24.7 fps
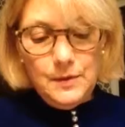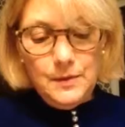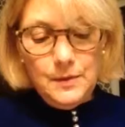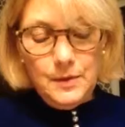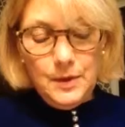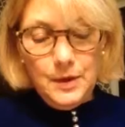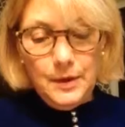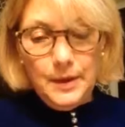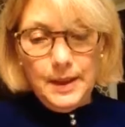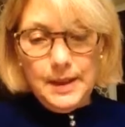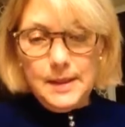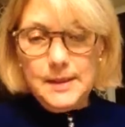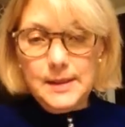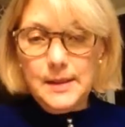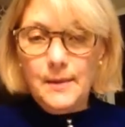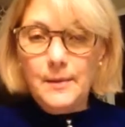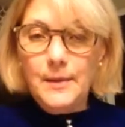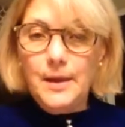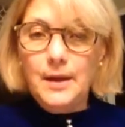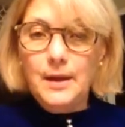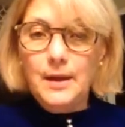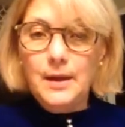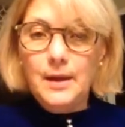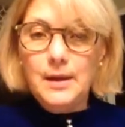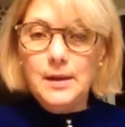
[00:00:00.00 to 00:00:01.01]
doing
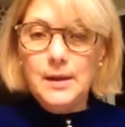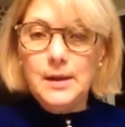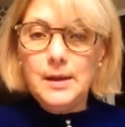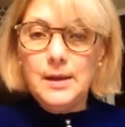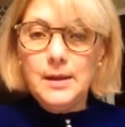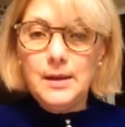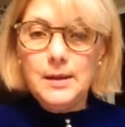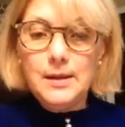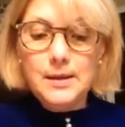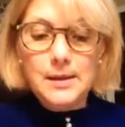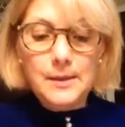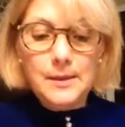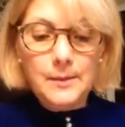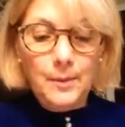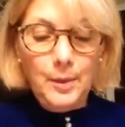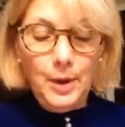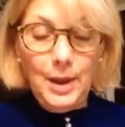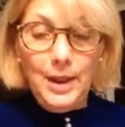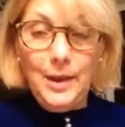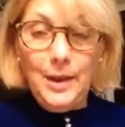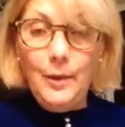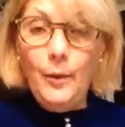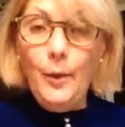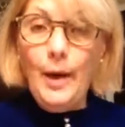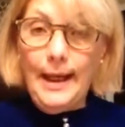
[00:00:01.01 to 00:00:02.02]
something that is
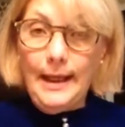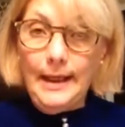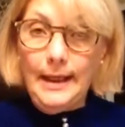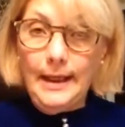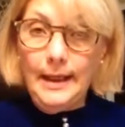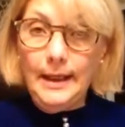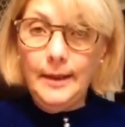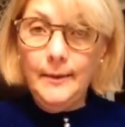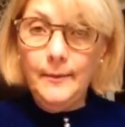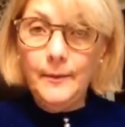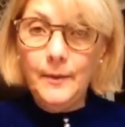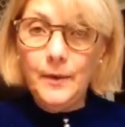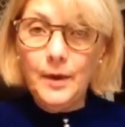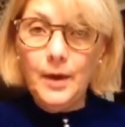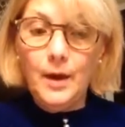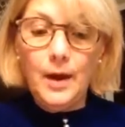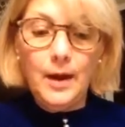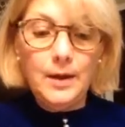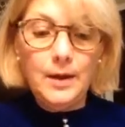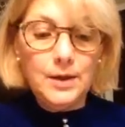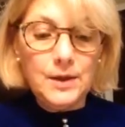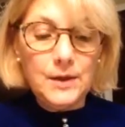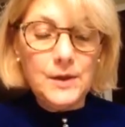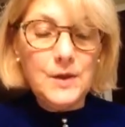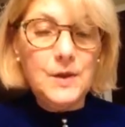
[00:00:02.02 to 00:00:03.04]
pretty weighty,
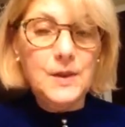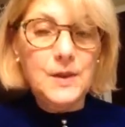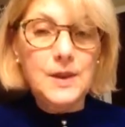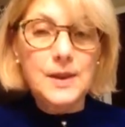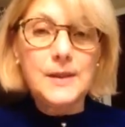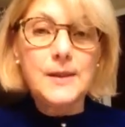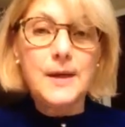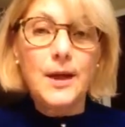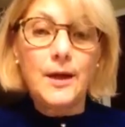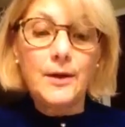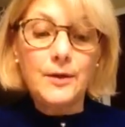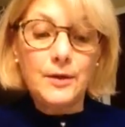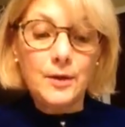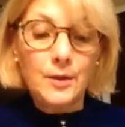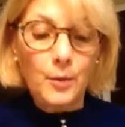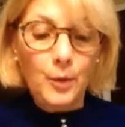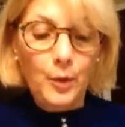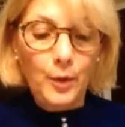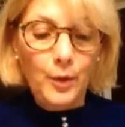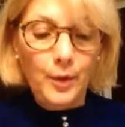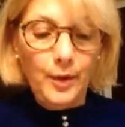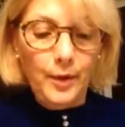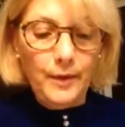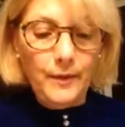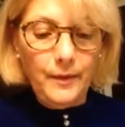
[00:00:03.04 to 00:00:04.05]
not just a discussion
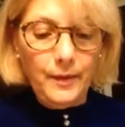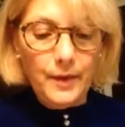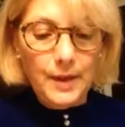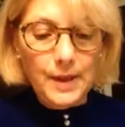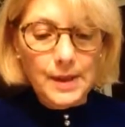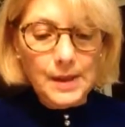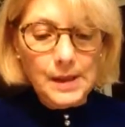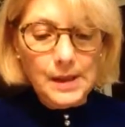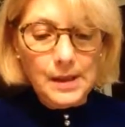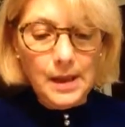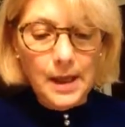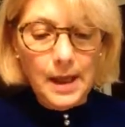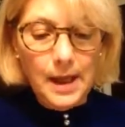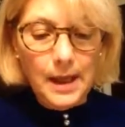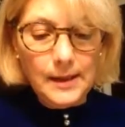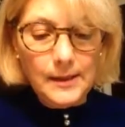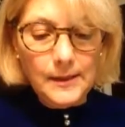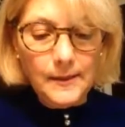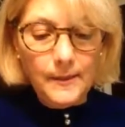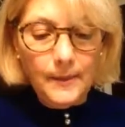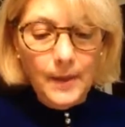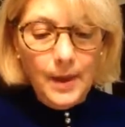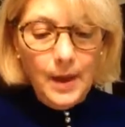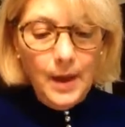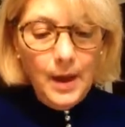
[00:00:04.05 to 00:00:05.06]
board for this class,
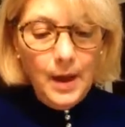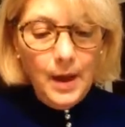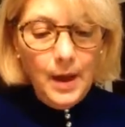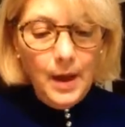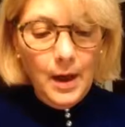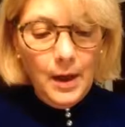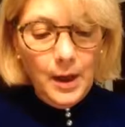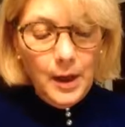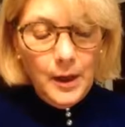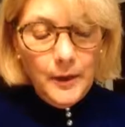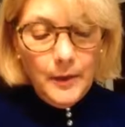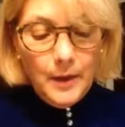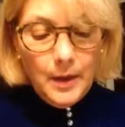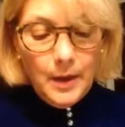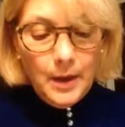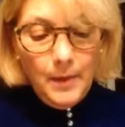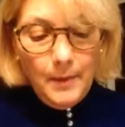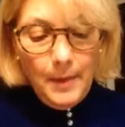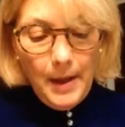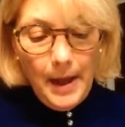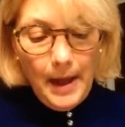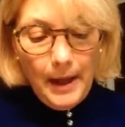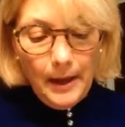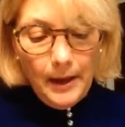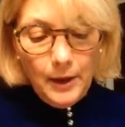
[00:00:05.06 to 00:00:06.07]
you would go
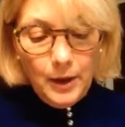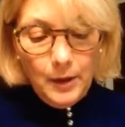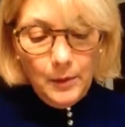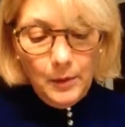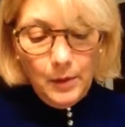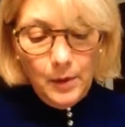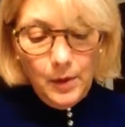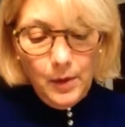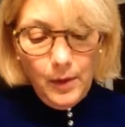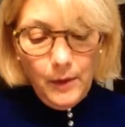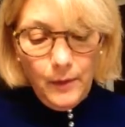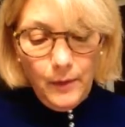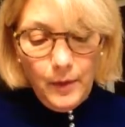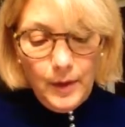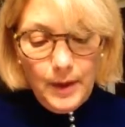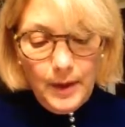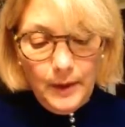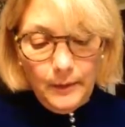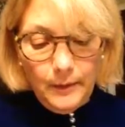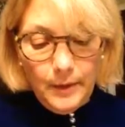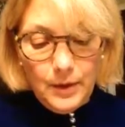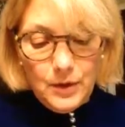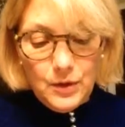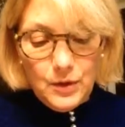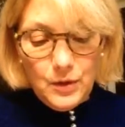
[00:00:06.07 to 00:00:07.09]
back and you would look for the
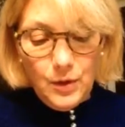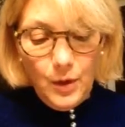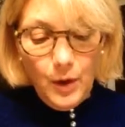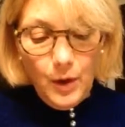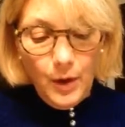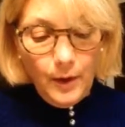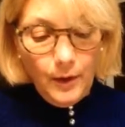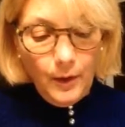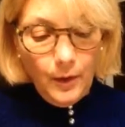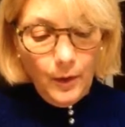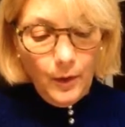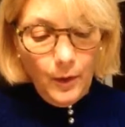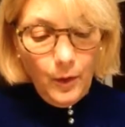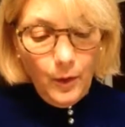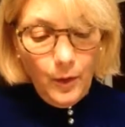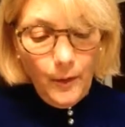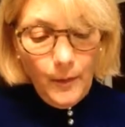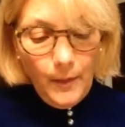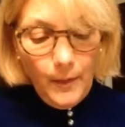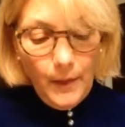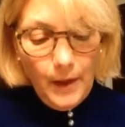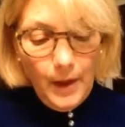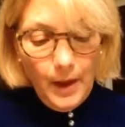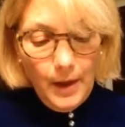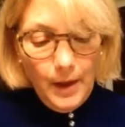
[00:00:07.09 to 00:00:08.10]
original article
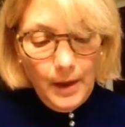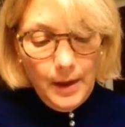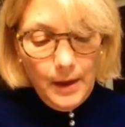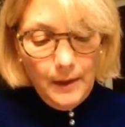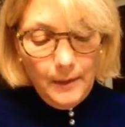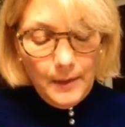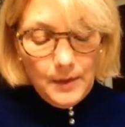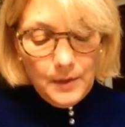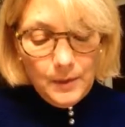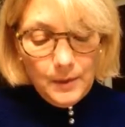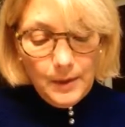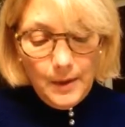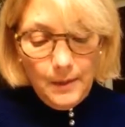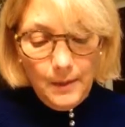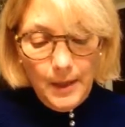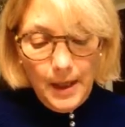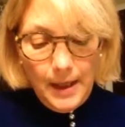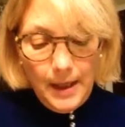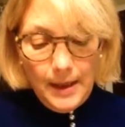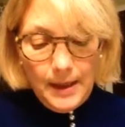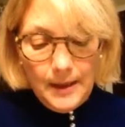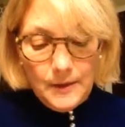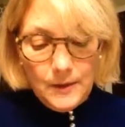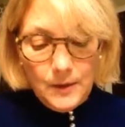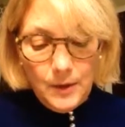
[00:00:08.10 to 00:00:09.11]
that was written by
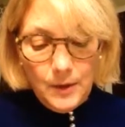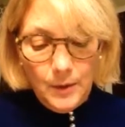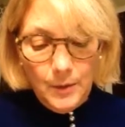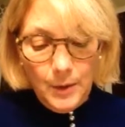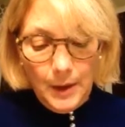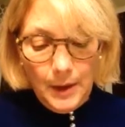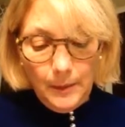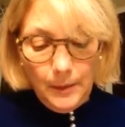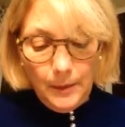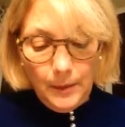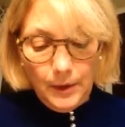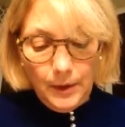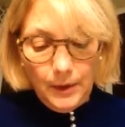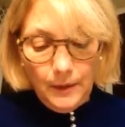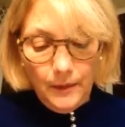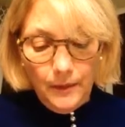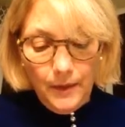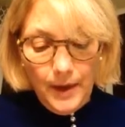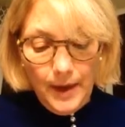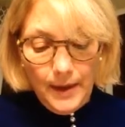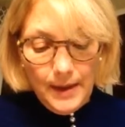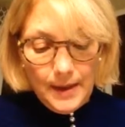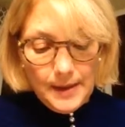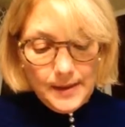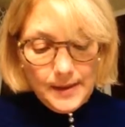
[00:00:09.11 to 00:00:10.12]
these two people. You'd
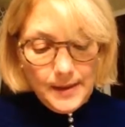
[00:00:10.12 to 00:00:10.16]
find the